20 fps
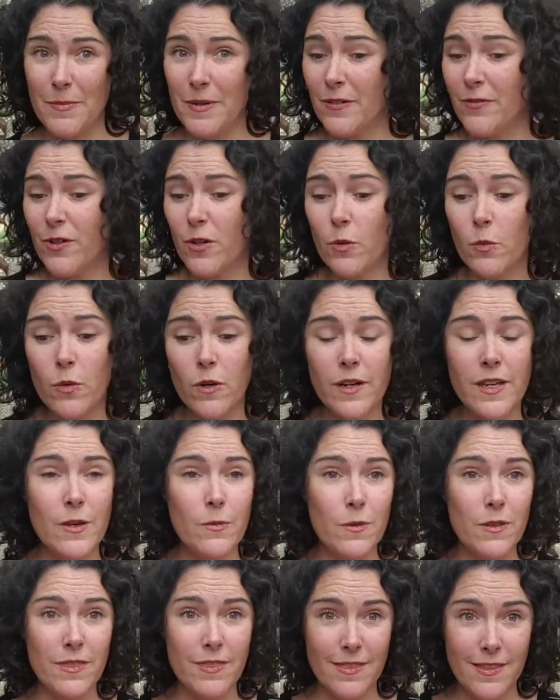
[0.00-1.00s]
But if you're working
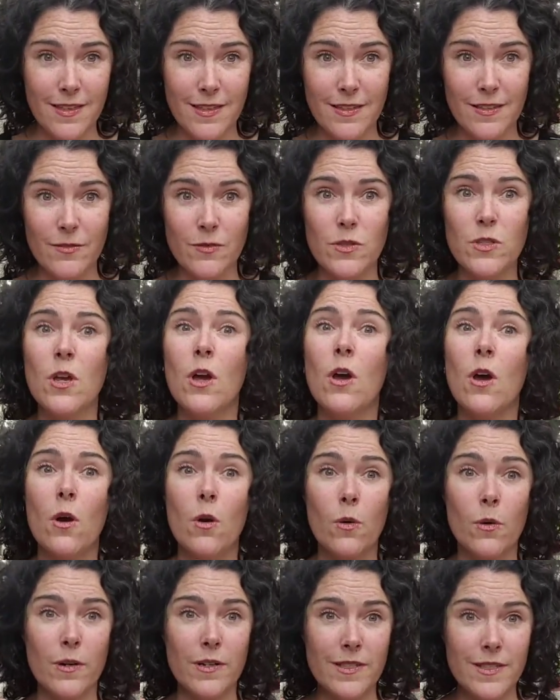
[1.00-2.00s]
with Thieves
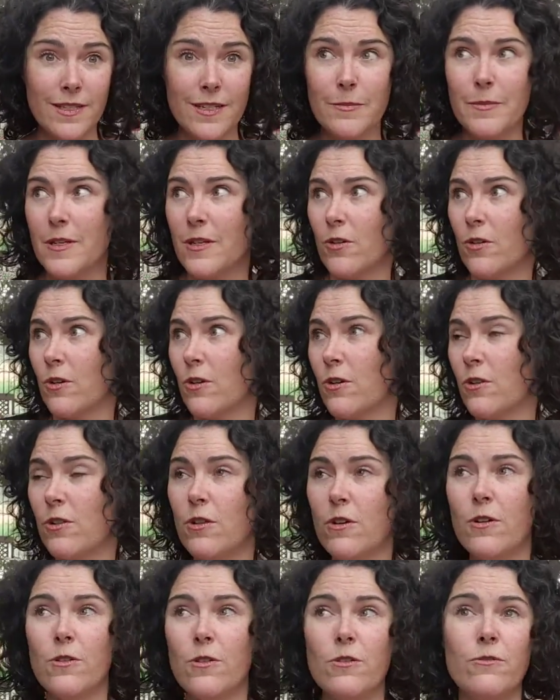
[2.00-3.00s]
or cinnamon or
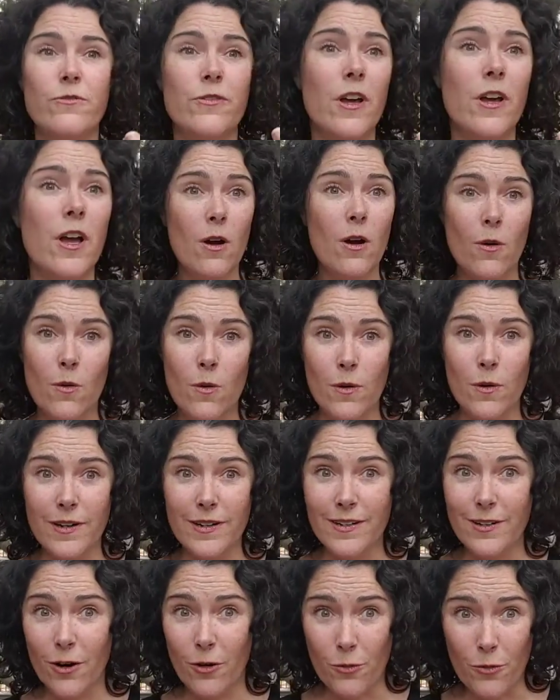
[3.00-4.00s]
clove
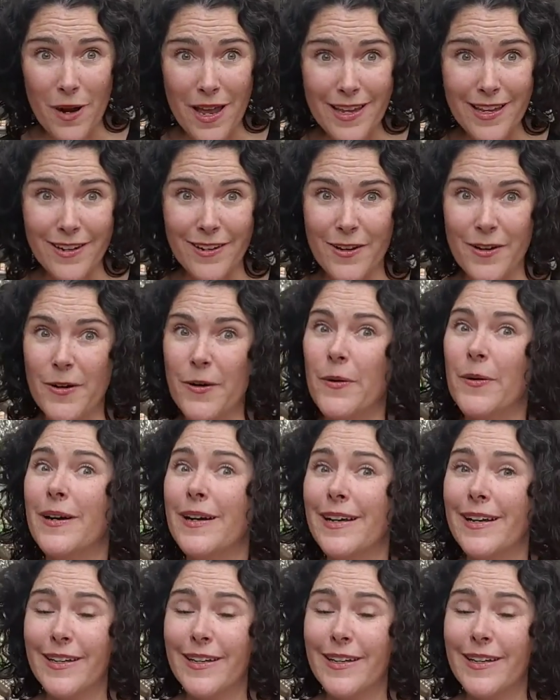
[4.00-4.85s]
or oregano,